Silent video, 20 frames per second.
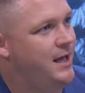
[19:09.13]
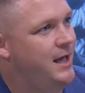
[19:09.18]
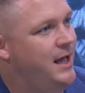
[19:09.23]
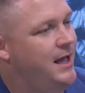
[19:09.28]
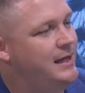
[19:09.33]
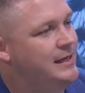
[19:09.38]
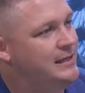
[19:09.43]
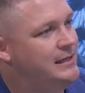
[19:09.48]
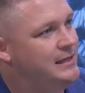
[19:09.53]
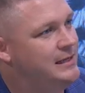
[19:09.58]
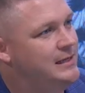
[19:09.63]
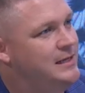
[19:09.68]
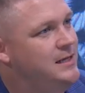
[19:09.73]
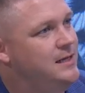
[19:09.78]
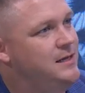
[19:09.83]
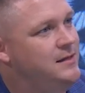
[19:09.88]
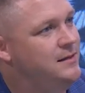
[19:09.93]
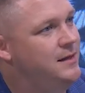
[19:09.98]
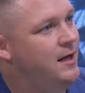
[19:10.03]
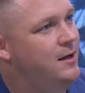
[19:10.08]
and
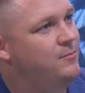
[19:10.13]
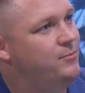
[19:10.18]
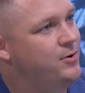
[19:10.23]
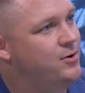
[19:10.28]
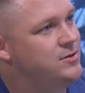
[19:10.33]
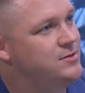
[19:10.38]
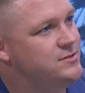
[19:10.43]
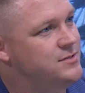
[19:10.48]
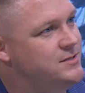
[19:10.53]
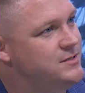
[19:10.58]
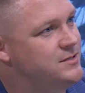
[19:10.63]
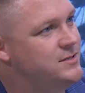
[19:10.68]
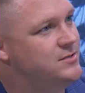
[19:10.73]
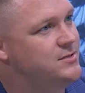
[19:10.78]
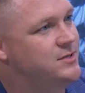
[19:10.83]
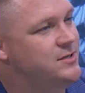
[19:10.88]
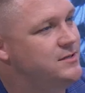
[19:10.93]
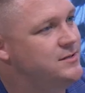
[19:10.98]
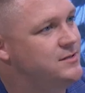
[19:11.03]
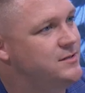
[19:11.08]
lead that person to
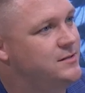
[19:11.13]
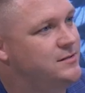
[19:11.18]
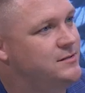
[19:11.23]
Jesus?